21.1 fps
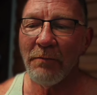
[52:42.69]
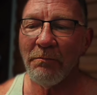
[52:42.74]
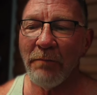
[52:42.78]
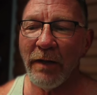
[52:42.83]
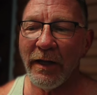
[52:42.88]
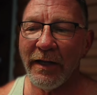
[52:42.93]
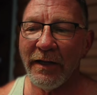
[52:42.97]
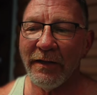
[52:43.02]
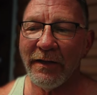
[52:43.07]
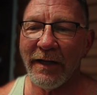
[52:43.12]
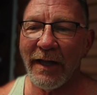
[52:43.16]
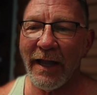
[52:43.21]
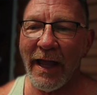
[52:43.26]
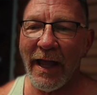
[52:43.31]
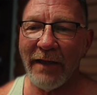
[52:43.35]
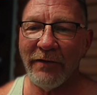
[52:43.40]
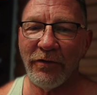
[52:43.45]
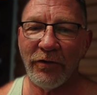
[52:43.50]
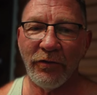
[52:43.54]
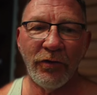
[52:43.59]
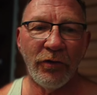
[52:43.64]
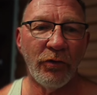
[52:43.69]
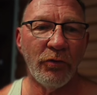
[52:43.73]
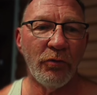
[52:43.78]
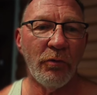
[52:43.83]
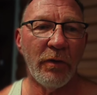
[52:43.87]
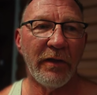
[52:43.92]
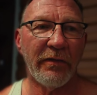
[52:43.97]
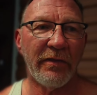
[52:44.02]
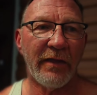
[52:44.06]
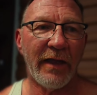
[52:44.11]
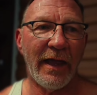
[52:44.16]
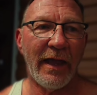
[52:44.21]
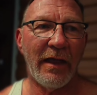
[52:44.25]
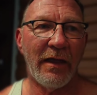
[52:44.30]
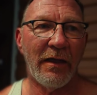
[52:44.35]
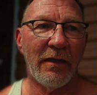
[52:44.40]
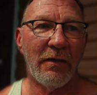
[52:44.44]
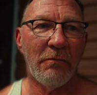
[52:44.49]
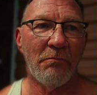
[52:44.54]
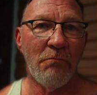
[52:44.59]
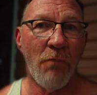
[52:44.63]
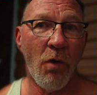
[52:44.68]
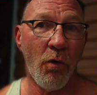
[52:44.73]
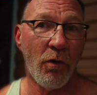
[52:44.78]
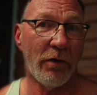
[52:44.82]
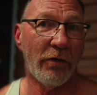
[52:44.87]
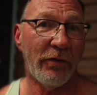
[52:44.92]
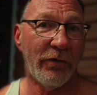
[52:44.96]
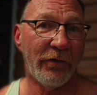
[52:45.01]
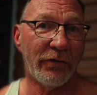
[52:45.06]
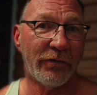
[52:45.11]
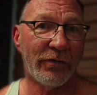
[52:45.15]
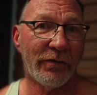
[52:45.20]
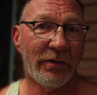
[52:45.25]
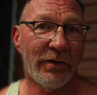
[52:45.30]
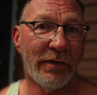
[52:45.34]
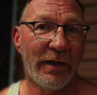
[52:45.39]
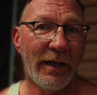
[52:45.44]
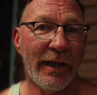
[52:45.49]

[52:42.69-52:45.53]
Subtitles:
but it had to do with morals